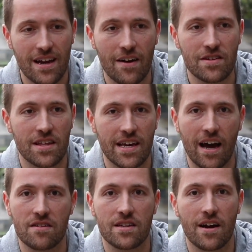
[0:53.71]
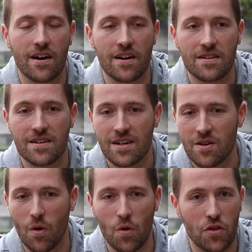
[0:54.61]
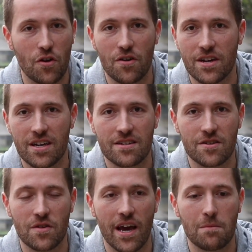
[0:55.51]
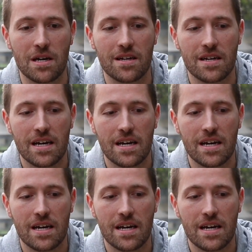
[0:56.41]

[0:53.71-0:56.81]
everything out there, Whole30, you name it.